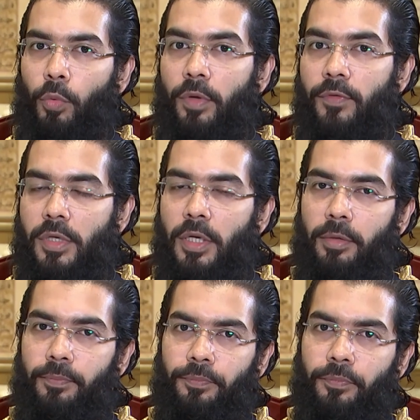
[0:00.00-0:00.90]
we've
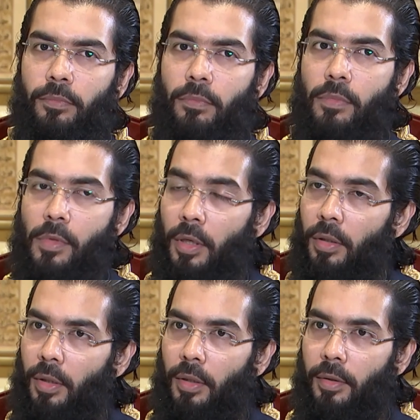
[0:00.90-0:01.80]
seen
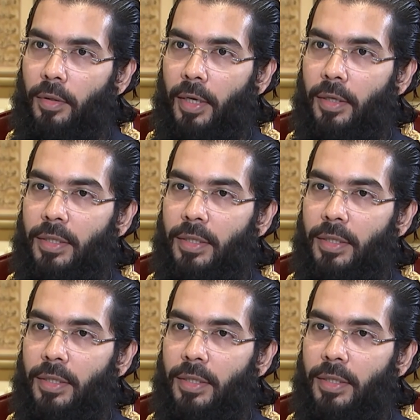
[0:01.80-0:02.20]
that